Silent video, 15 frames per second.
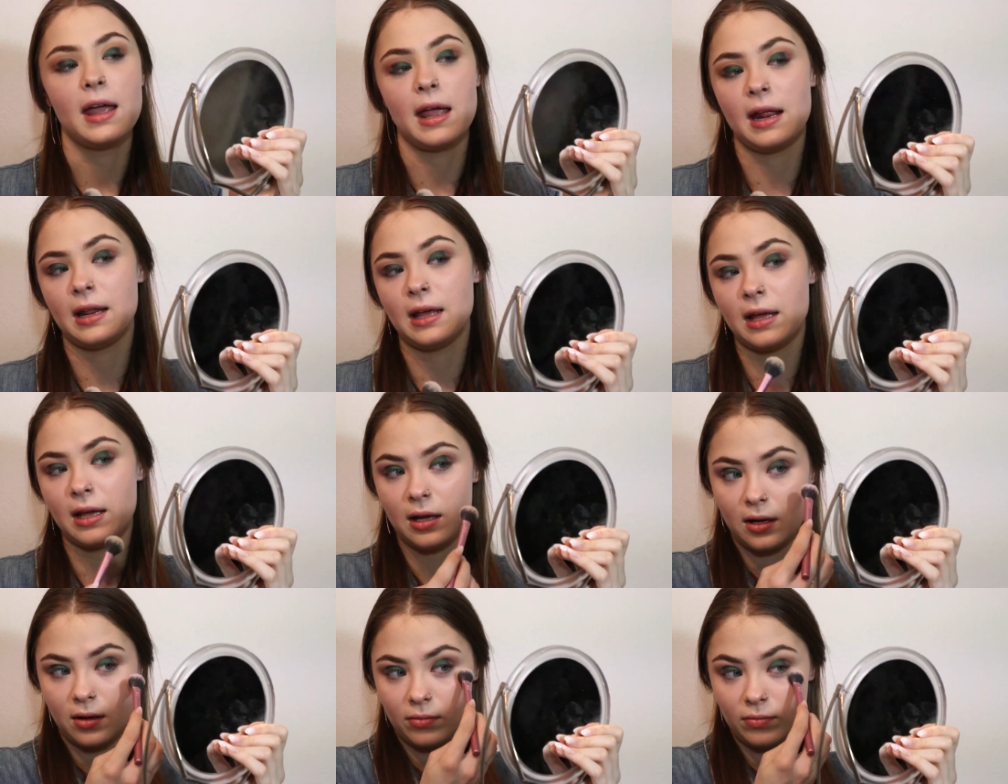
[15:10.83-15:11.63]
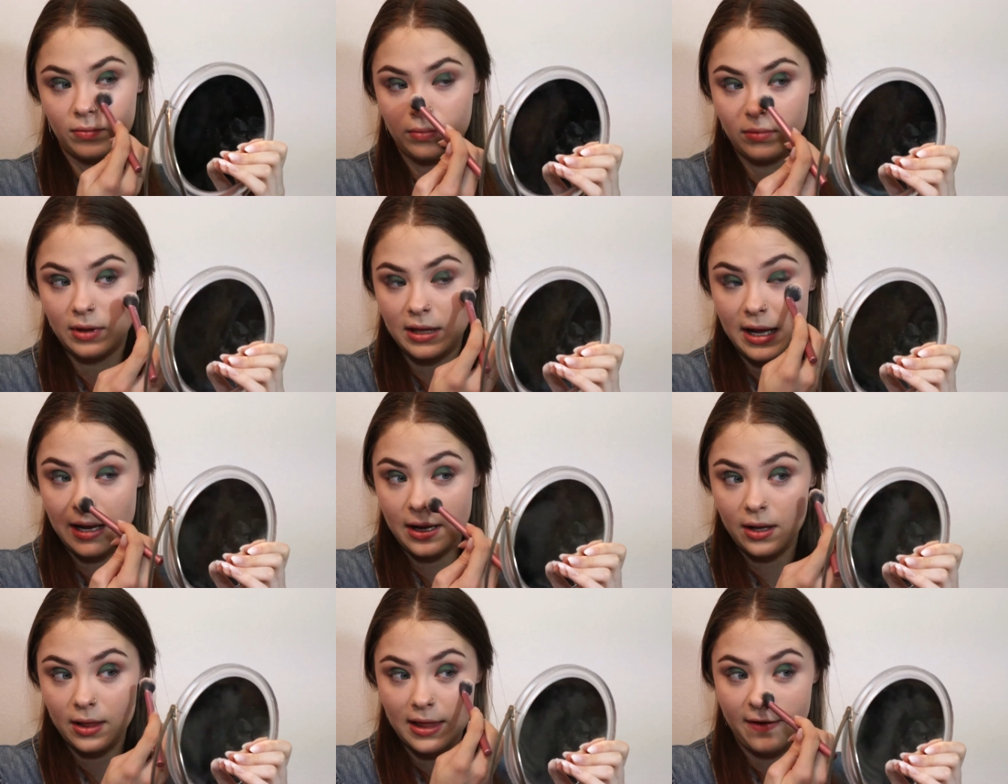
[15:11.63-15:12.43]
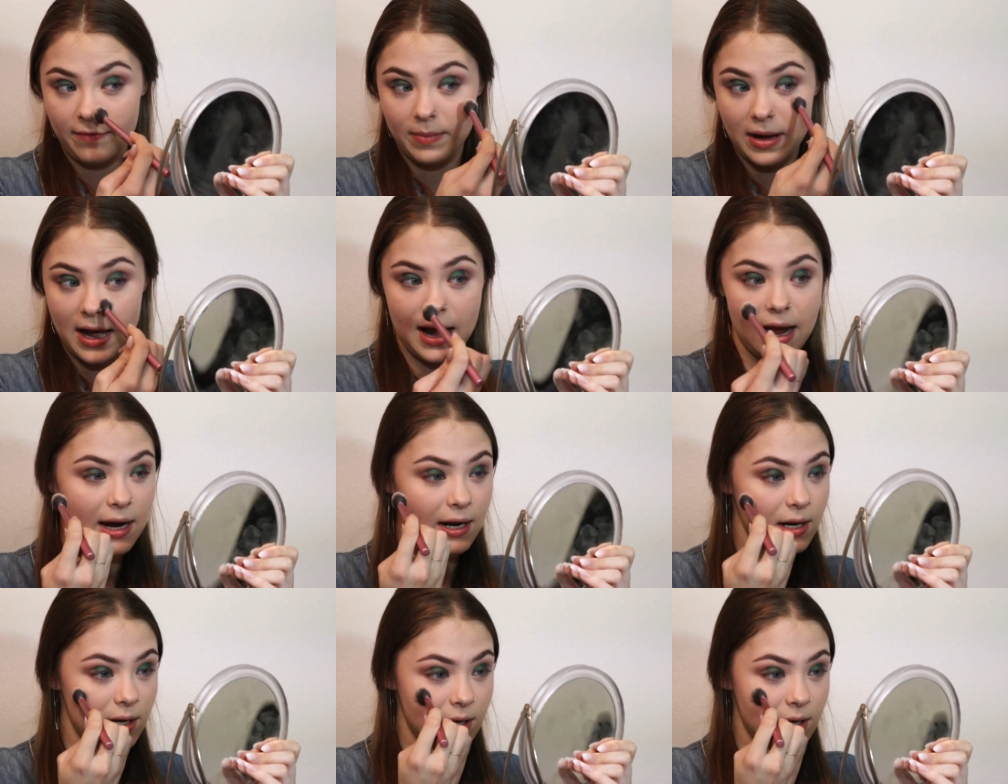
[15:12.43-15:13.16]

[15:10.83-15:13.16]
anything left behind.